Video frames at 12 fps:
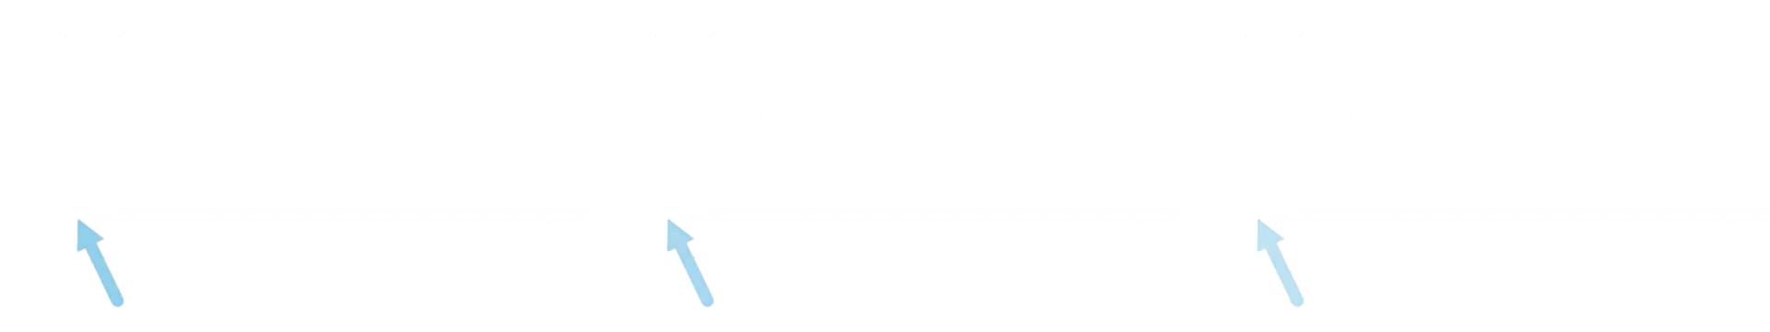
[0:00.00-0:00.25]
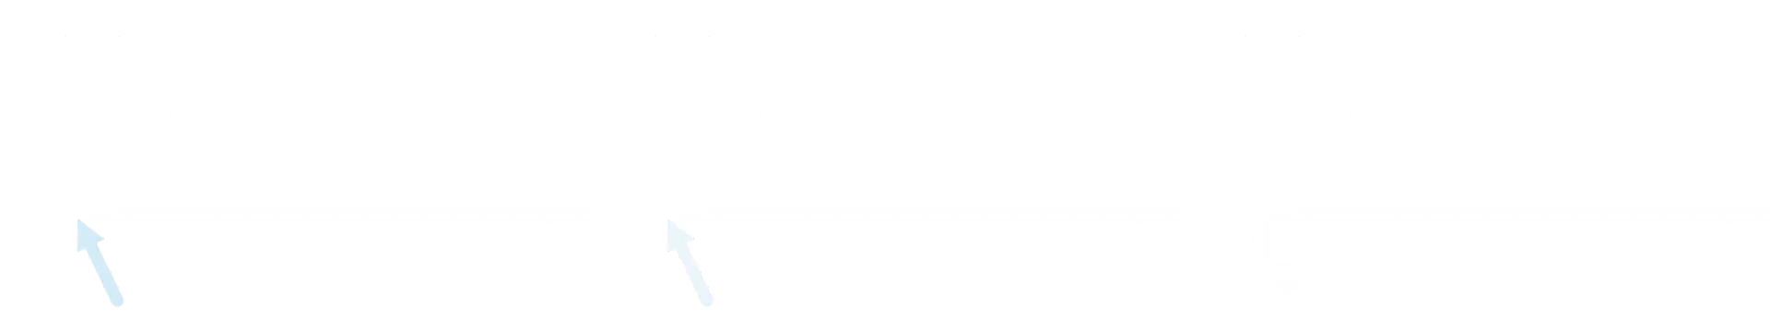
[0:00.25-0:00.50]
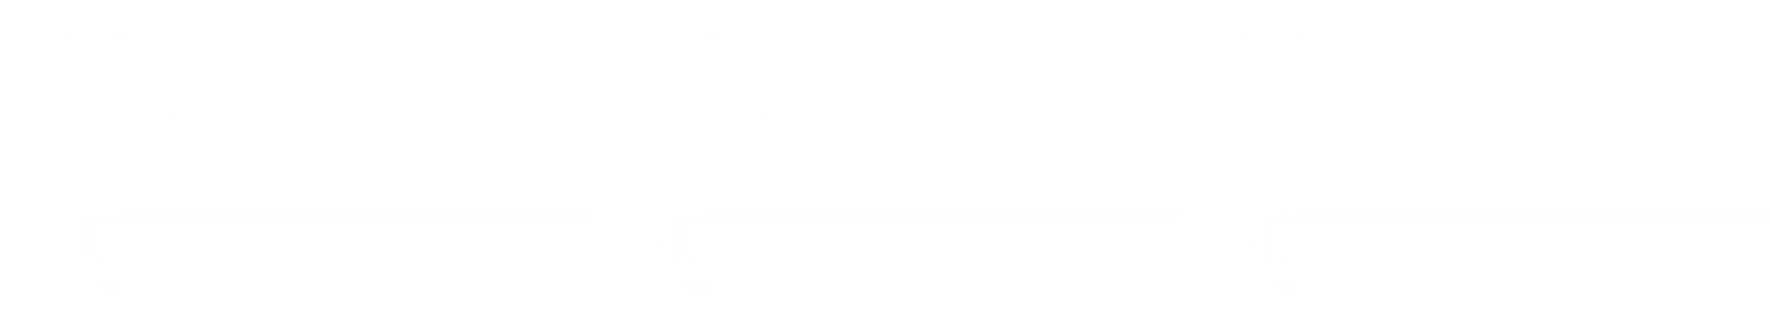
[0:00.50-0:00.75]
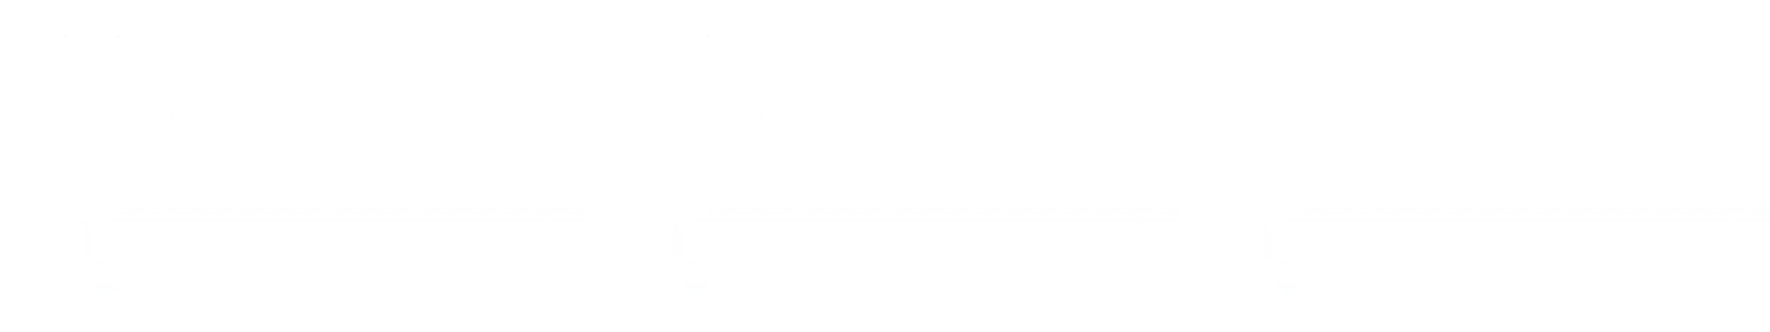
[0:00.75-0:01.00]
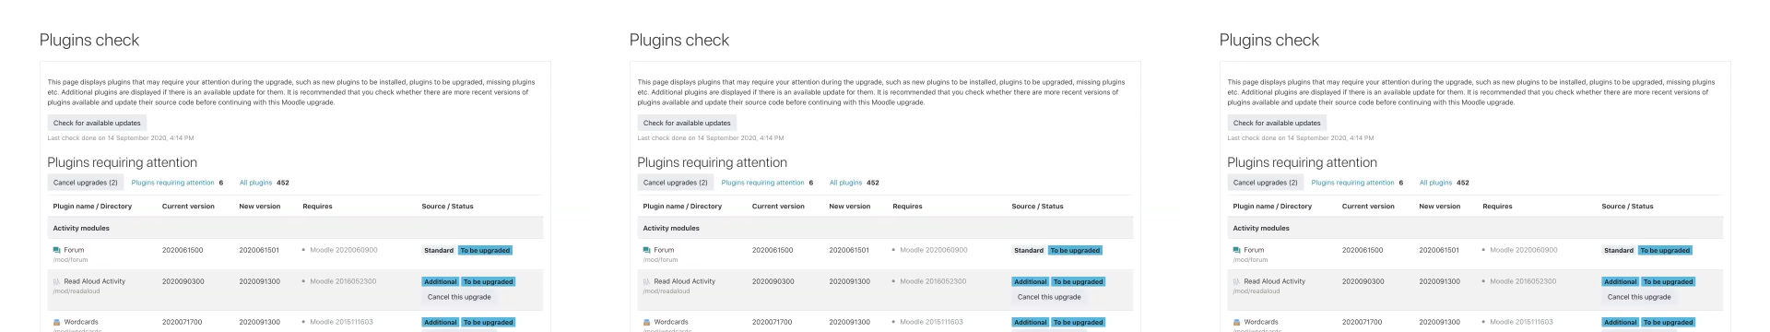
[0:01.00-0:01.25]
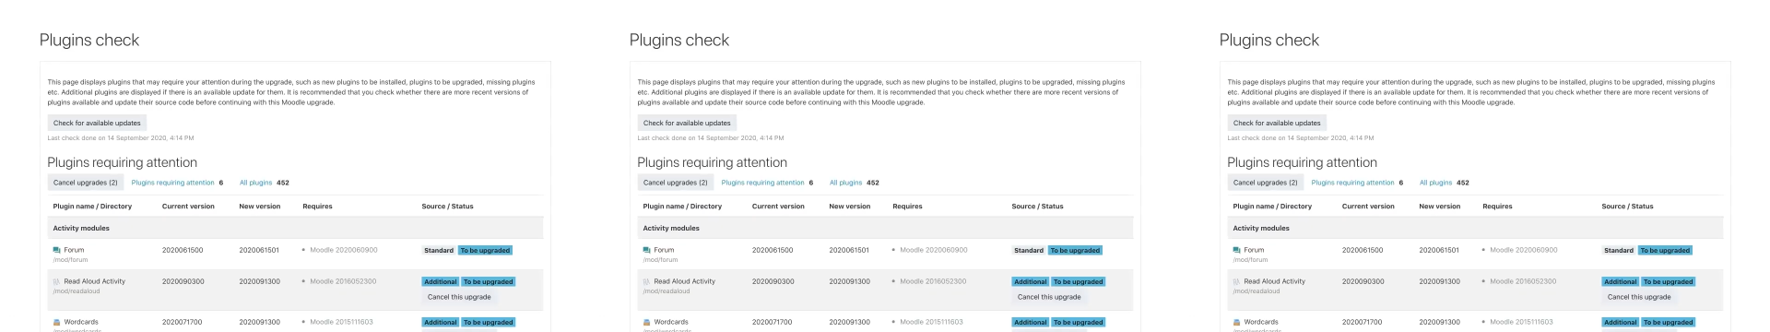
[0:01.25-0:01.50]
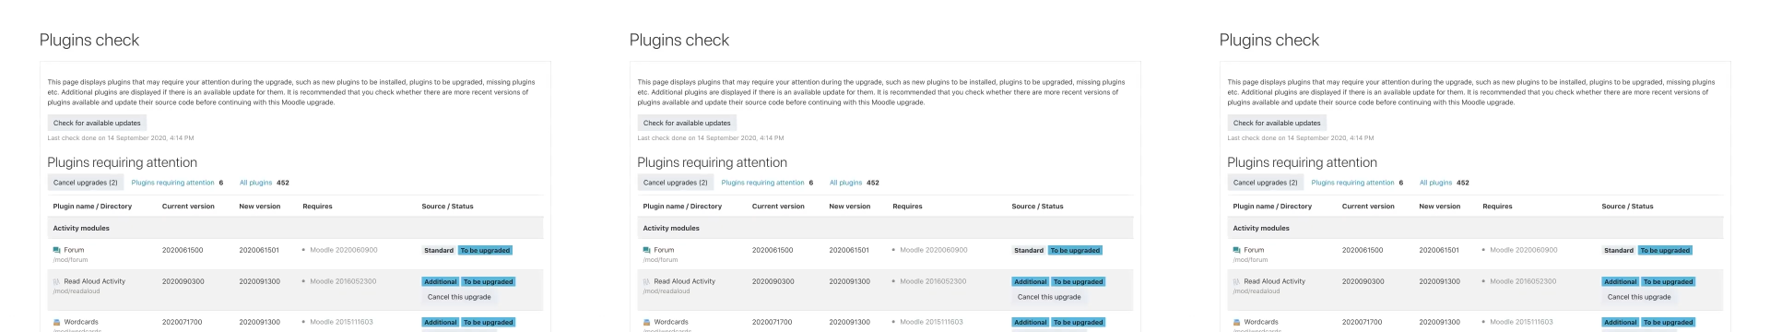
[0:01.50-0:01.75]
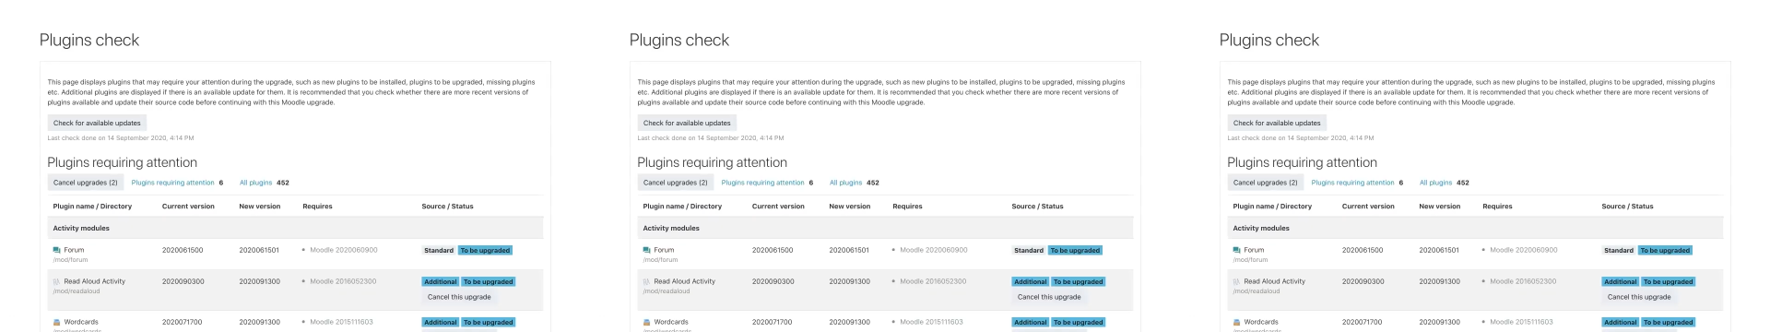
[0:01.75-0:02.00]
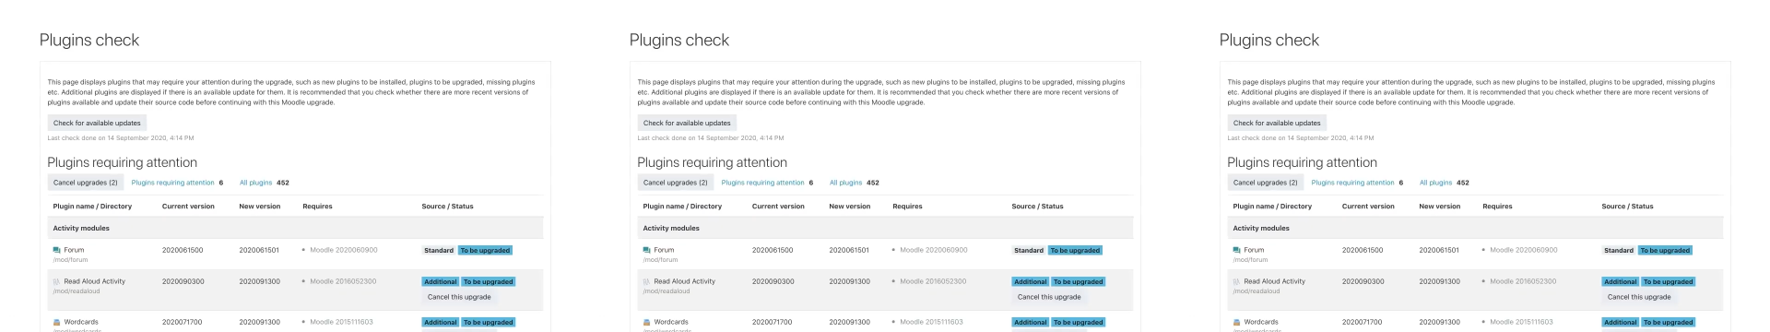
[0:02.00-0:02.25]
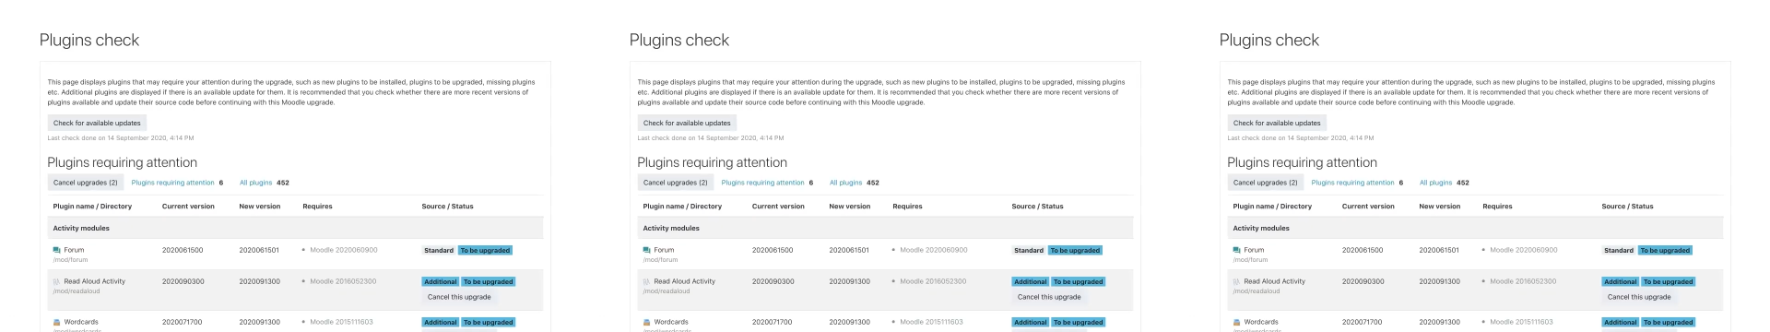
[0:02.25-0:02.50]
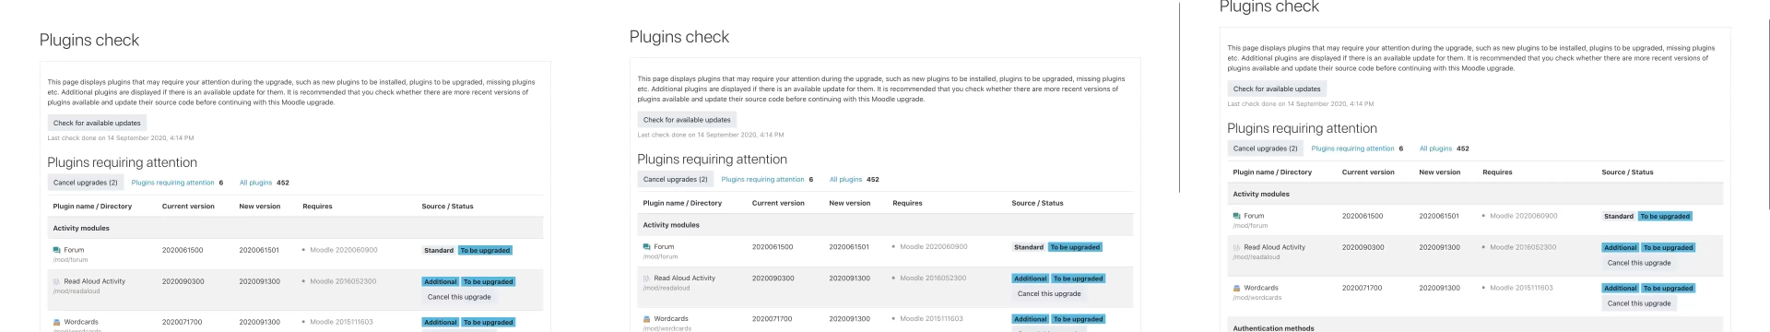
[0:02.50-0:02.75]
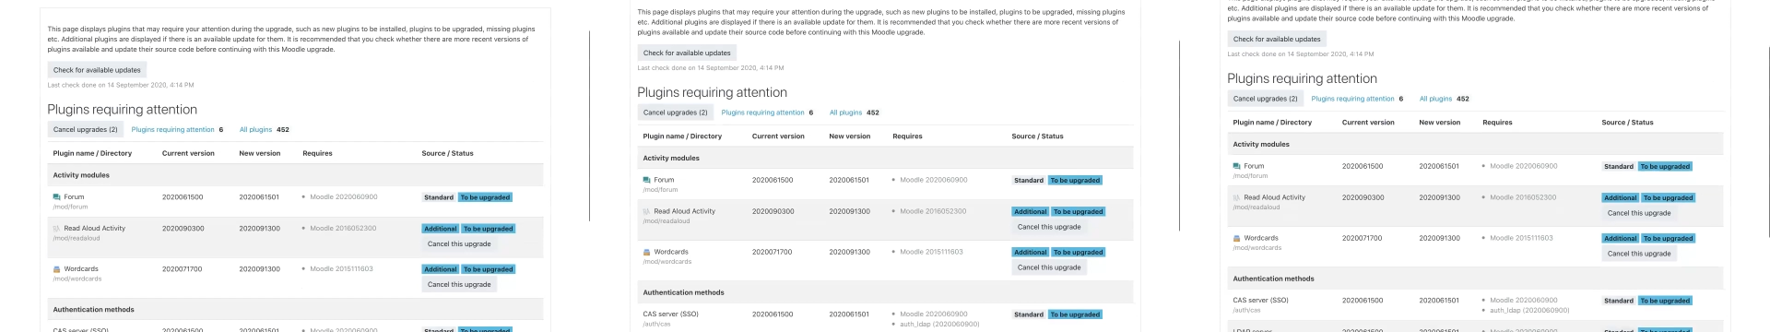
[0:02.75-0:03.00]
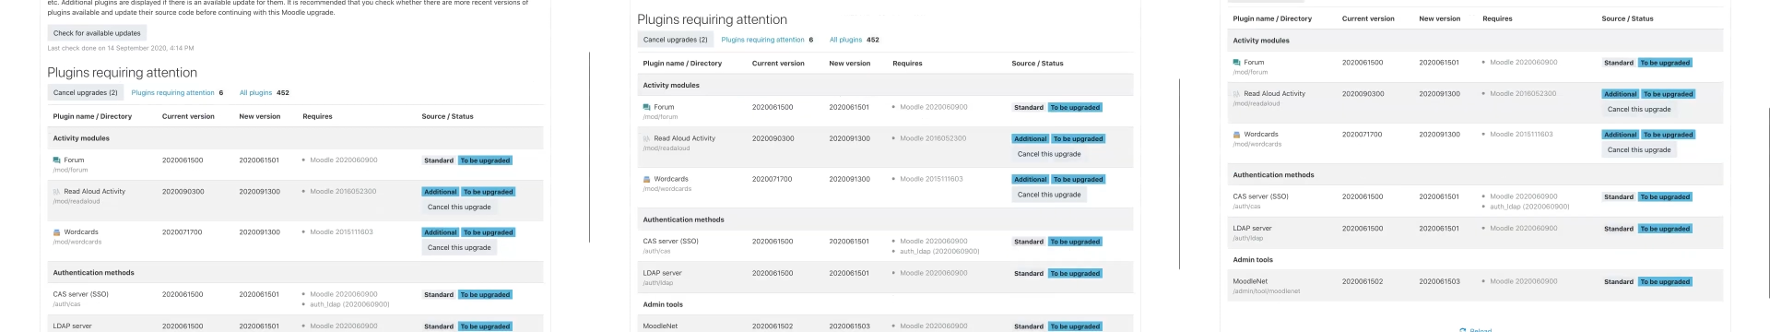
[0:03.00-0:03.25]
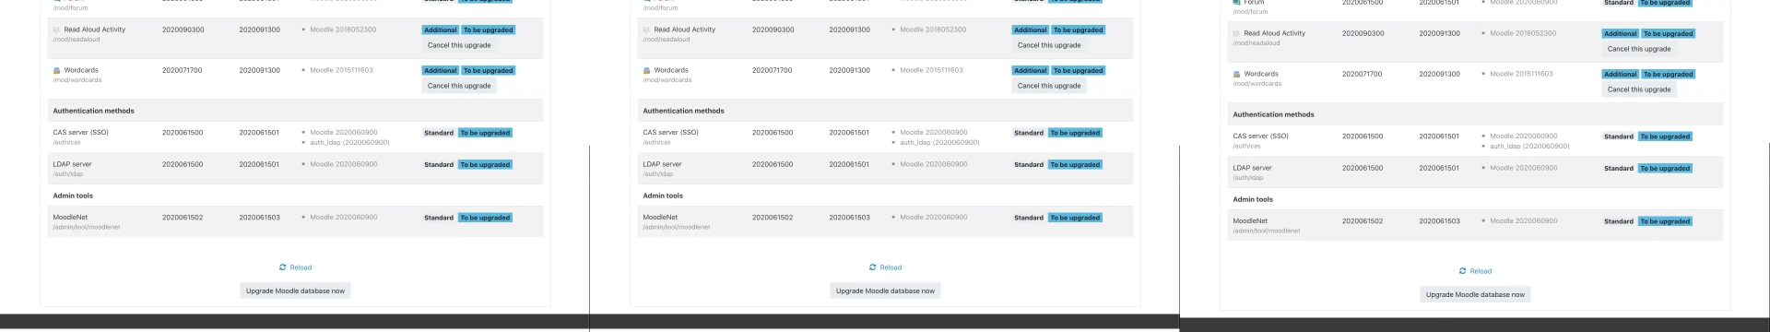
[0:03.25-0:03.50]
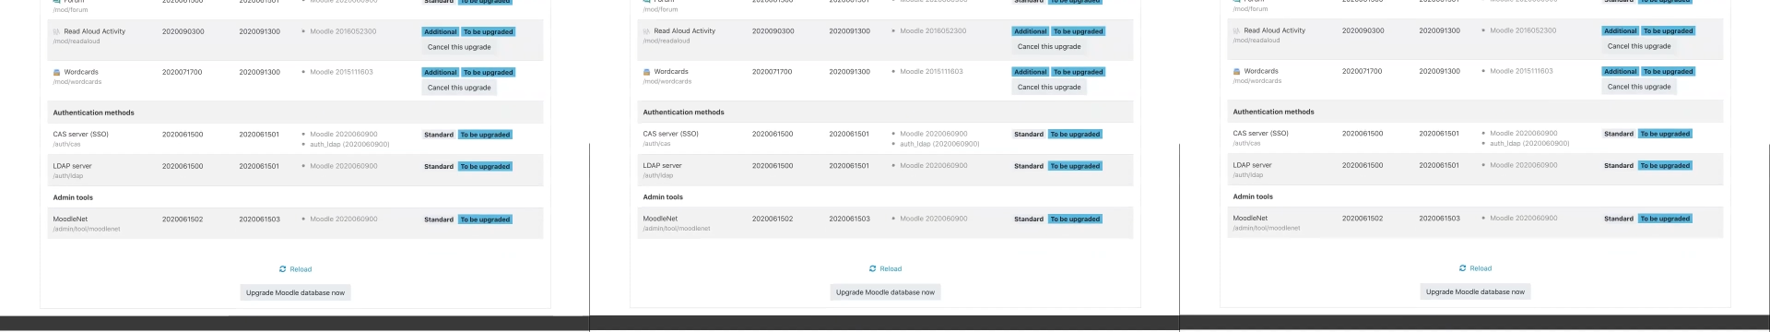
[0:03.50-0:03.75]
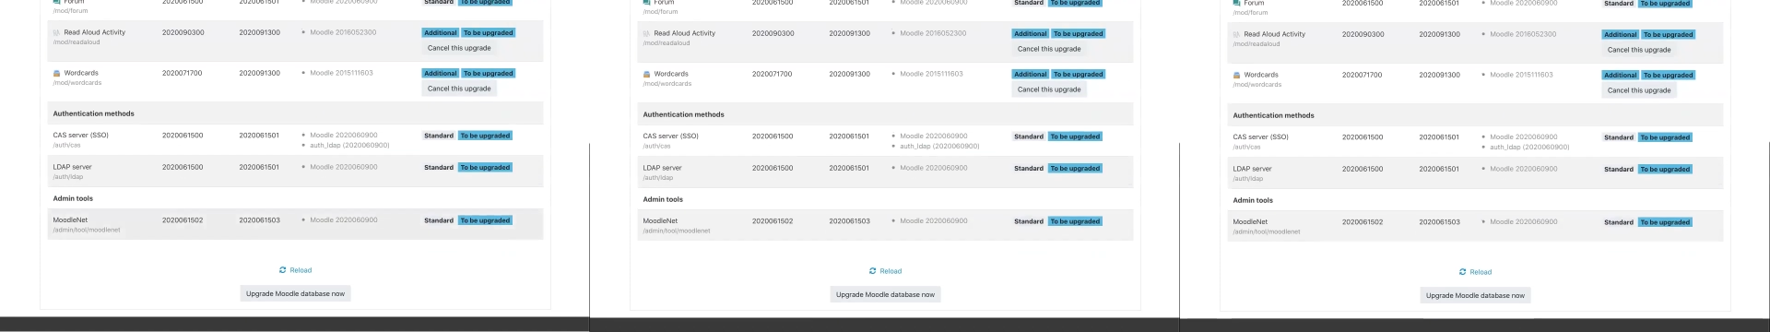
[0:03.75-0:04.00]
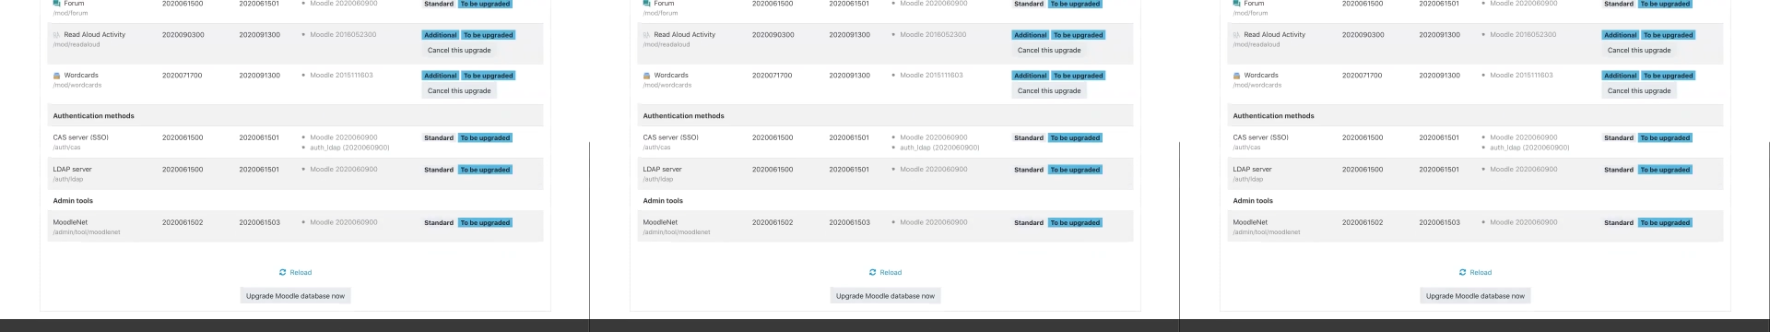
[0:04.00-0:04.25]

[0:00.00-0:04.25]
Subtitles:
No face is visible, so there are no lips to read.